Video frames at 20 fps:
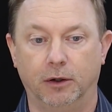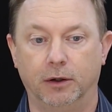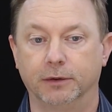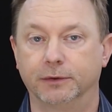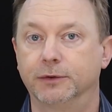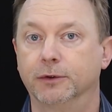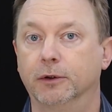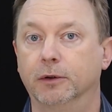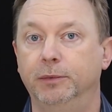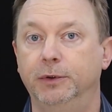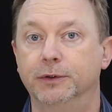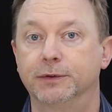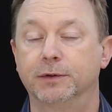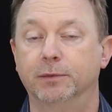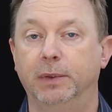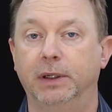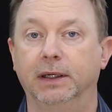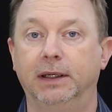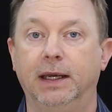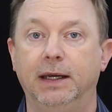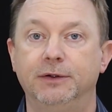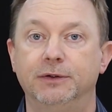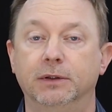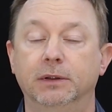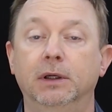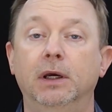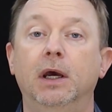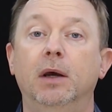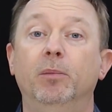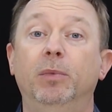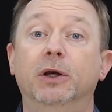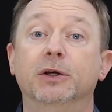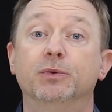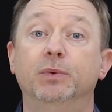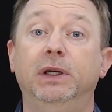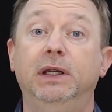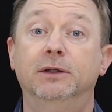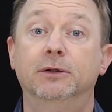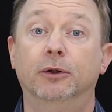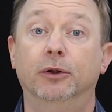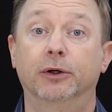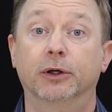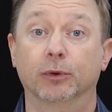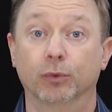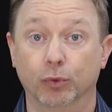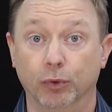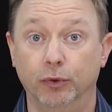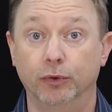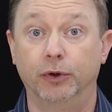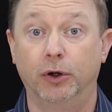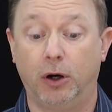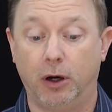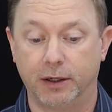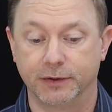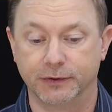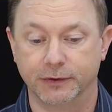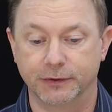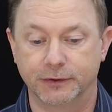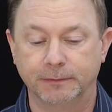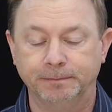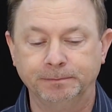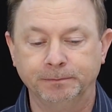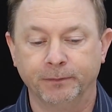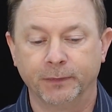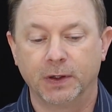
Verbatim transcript: long-term use of medication, because we need to look at root causes.